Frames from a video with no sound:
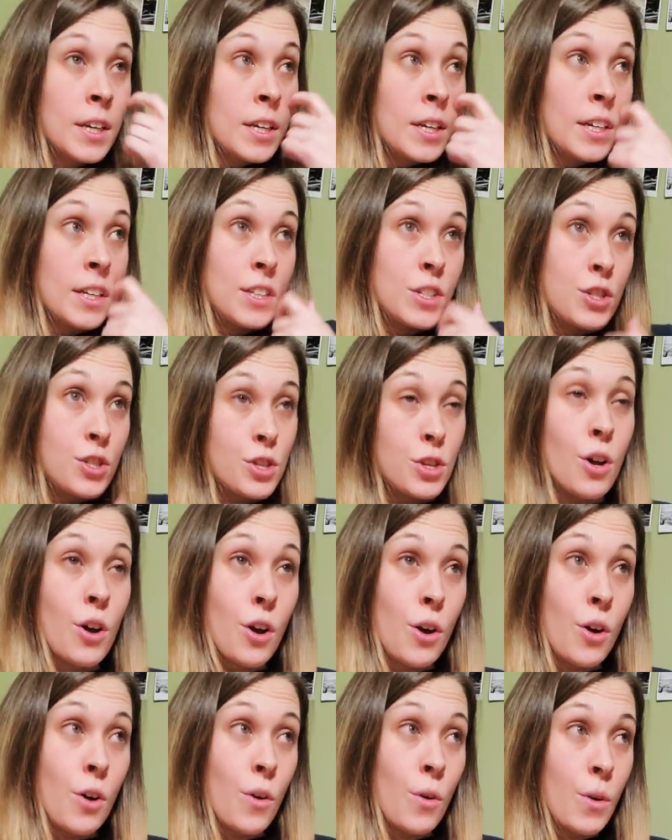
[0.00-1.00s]
And
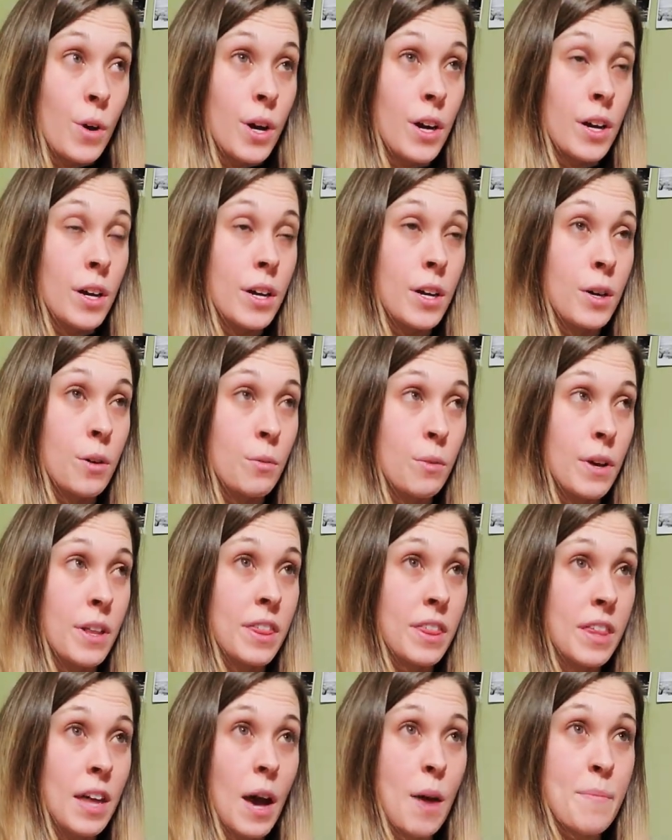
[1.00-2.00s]
so, with
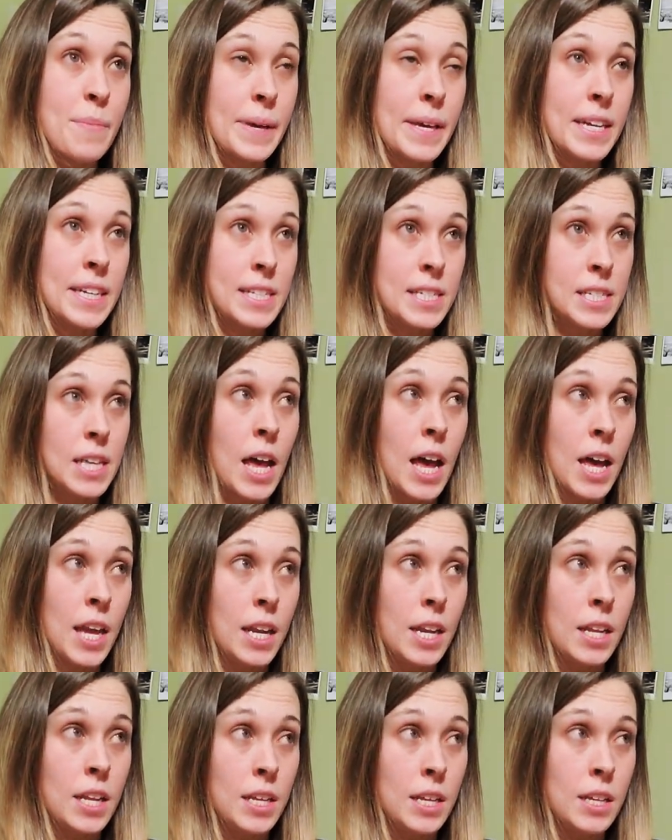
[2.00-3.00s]
that being
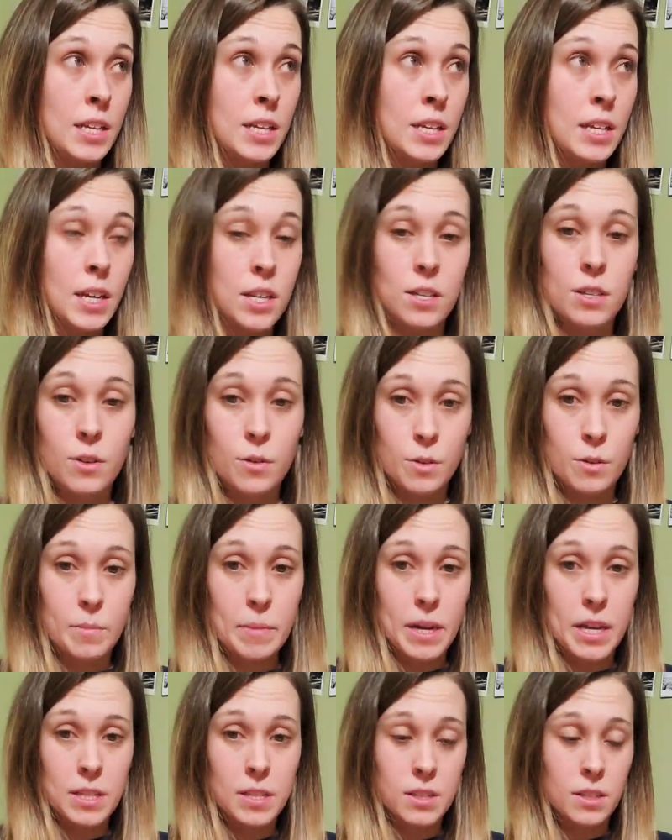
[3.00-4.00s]
said, I talk with my
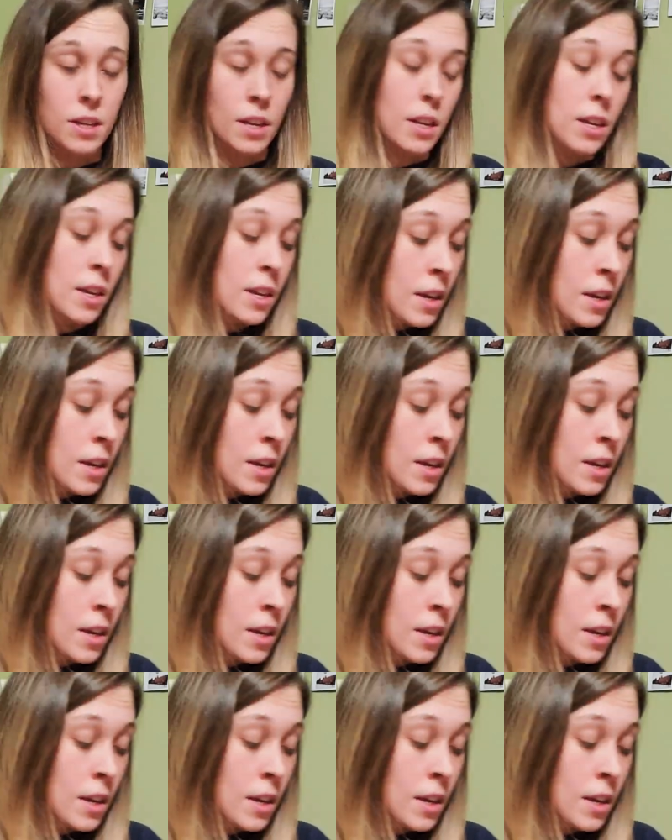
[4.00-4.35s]
hands a lot.